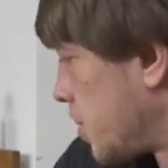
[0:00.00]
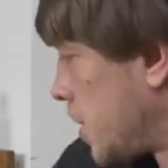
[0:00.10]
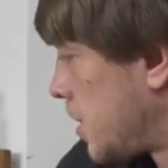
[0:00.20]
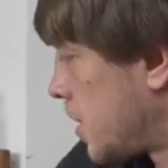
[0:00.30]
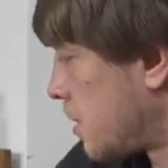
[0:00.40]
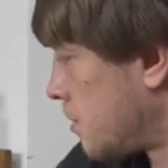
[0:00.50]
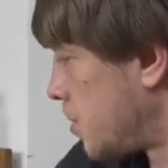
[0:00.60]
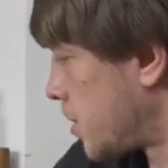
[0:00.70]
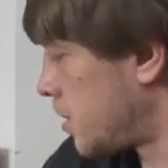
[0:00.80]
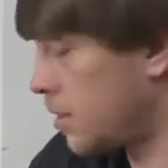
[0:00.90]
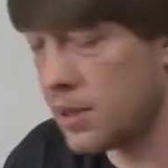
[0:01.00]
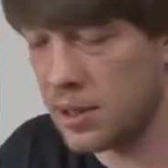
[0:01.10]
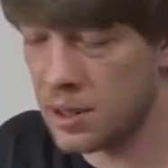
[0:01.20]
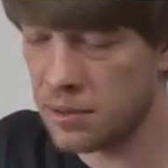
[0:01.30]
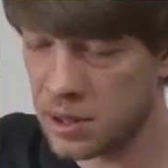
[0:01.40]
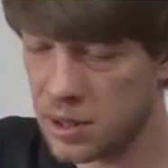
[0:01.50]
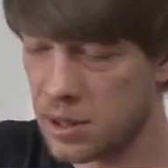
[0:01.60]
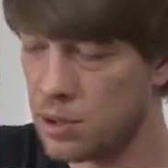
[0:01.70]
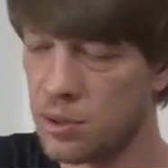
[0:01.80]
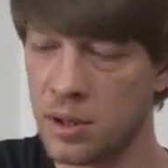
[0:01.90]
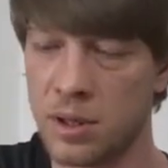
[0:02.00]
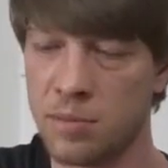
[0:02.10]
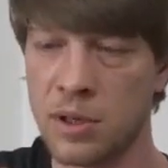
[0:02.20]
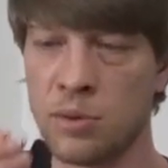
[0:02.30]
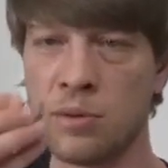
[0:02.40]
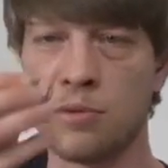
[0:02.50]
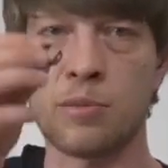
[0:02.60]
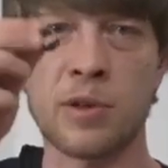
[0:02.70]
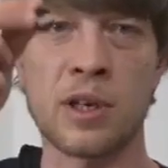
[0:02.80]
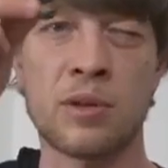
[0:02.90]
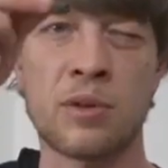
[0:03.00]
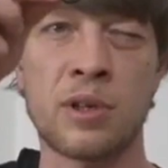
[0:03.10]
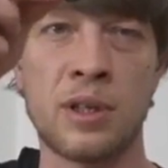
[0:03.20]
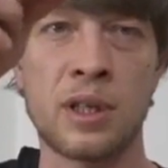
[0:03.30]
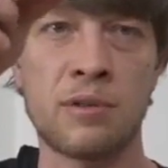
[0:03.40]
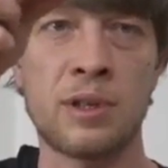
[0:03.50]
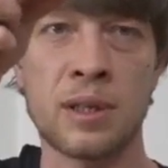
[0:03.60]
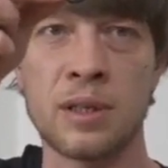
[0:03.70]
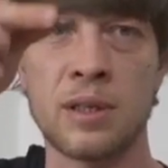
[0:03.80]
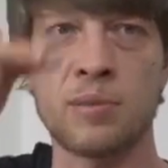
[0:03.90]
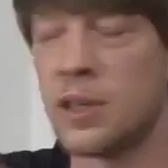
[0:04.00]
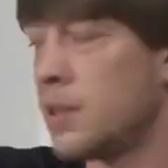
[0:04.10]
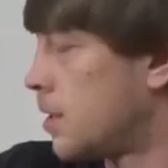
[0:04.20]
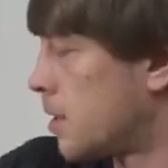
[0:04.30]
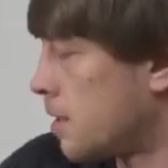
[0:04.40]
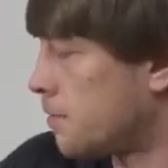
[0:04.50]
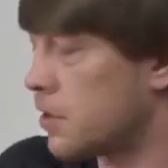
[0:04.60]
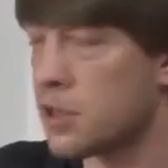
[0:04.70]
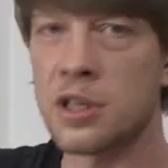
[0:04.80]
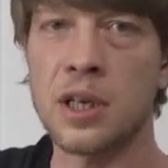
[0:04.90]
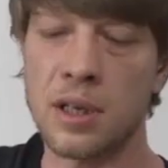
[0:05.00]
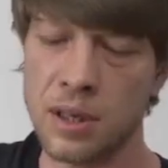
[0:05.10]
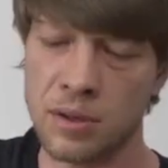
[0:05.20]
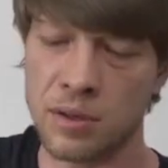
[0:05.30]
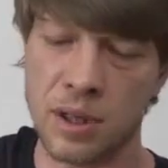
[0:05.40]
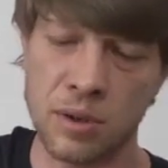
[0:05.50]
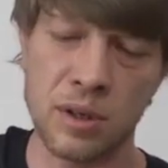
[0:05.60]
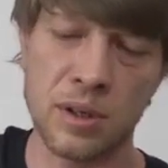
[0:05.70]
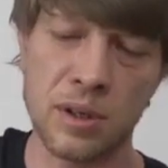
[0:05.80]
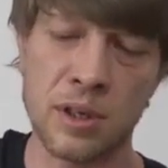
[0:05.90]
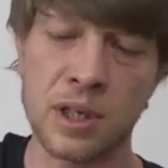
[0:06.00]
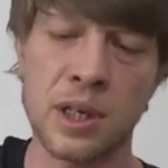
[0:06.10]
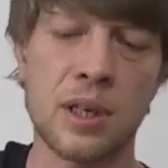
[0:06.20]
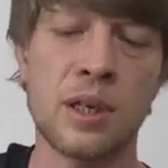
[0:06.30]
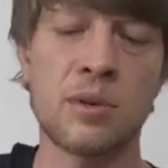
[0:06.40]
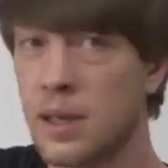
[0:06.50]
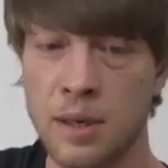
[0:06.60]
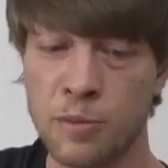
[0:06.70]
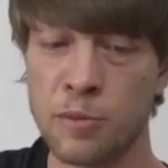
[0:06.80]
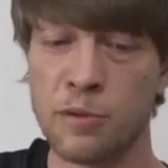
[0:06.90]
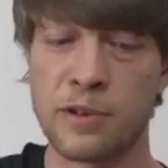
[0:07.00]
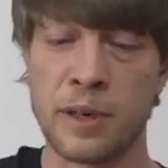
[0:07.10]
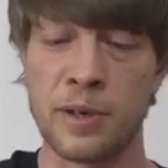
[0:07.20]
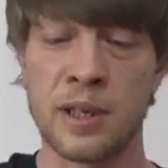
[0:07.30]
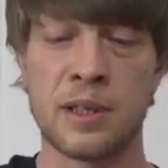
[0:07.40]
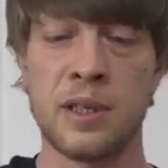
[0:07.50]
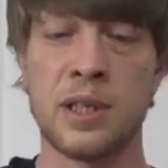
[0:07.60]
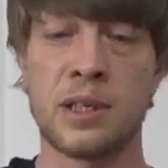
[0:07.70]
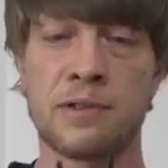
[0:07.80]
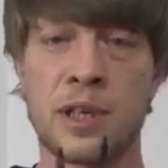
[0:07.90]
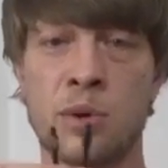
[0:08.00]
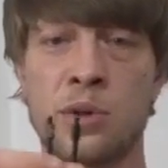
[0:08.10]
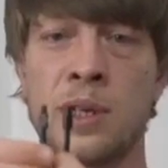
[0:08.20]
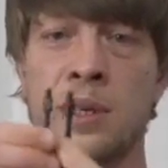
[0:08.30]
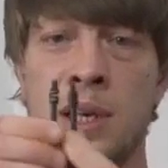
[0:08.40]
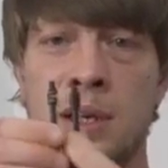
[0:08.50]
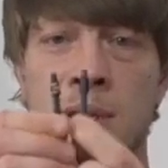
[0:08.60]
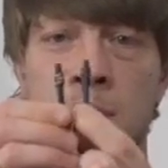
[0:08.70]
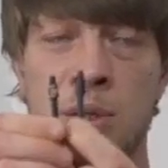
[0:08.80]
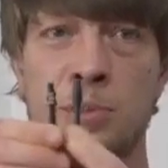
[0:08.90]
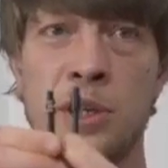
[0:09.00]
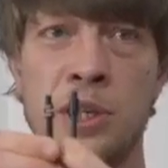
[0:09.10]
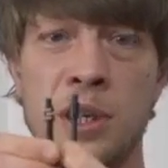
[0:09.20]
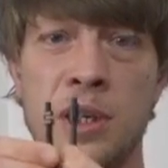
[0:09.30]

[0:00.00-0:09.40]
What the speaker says: As to the ratchet, it goes on the machine itself, not on the grip. But that doesn't really matter. As I already mentioned, we have 2 bars.